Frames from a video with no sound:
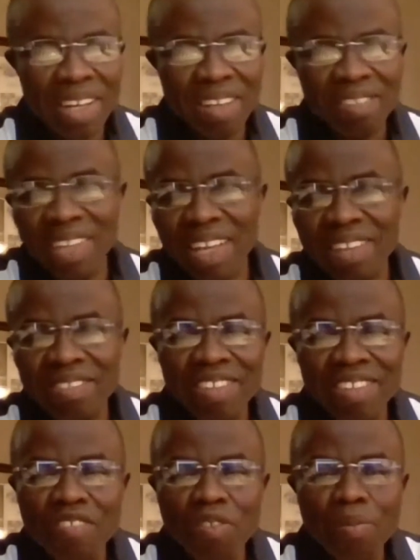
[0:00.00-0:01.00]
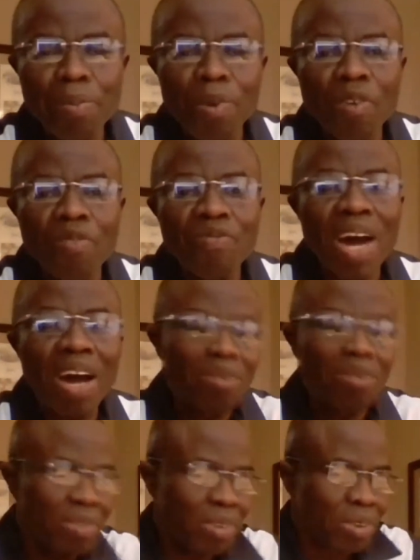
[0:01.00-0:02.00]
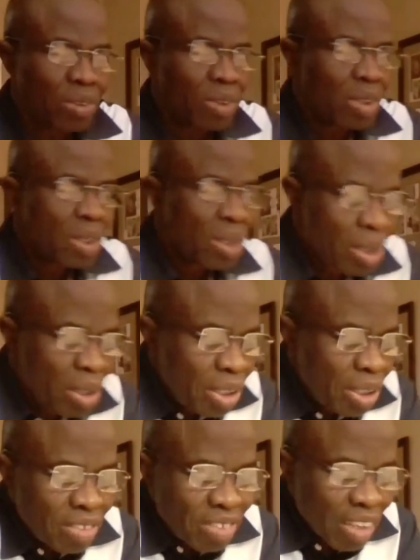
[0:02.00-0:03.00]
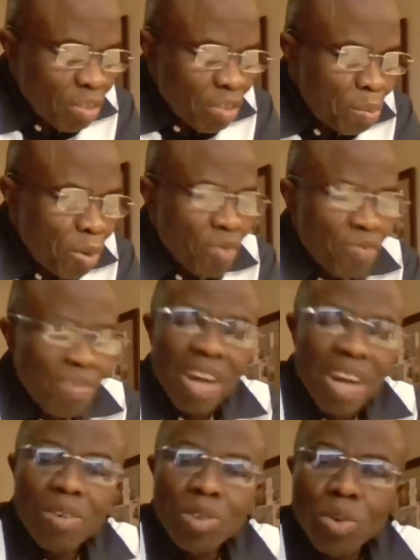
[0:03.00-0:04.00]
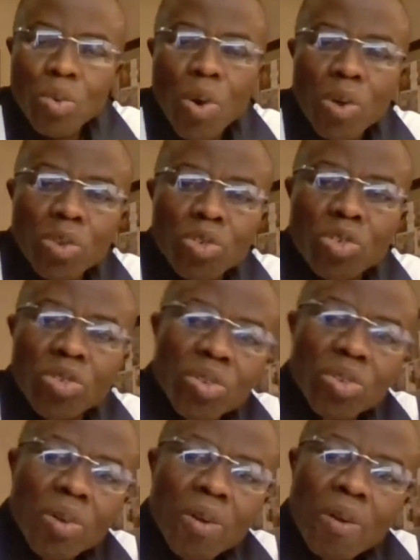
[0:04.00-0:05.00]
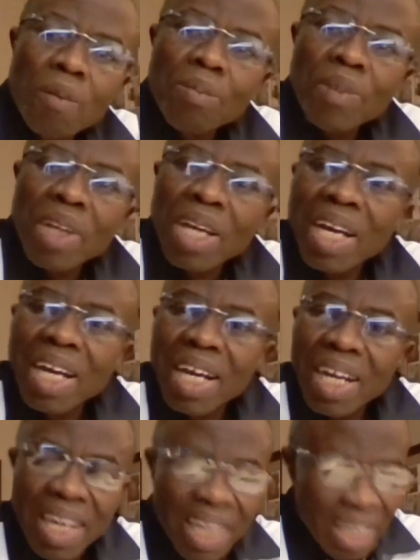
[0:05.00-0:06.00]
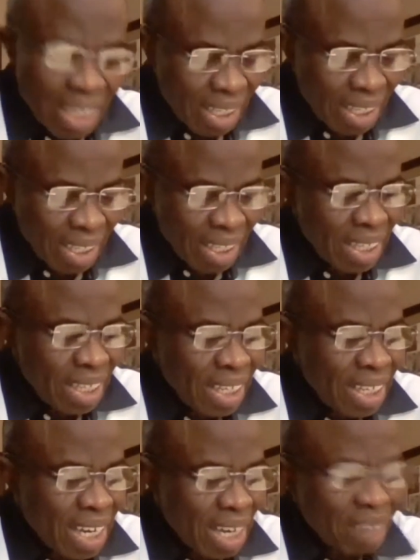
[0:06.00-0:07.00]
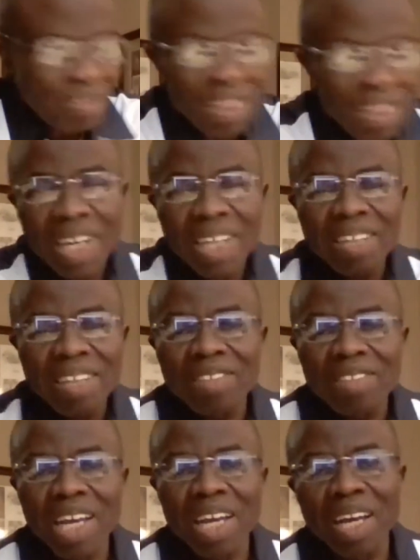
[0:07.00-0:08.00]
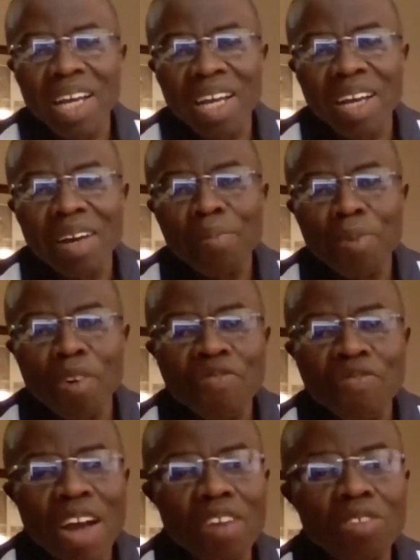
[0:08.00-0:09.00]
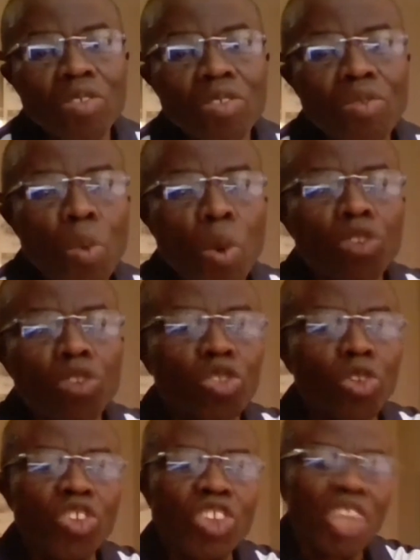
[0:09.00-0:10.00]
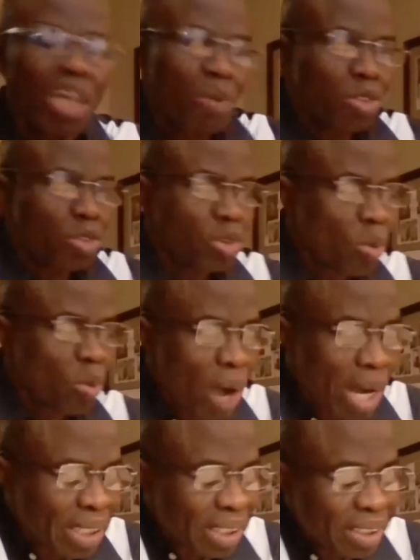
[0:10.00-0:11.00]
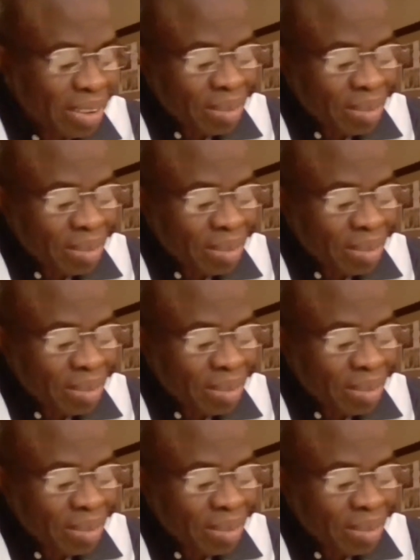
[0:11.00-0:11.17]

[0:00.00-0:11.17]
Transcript: these uh, seven profound, these seven profound quotes. Uh, I have uh, these uh, profound quotes to share with you. One,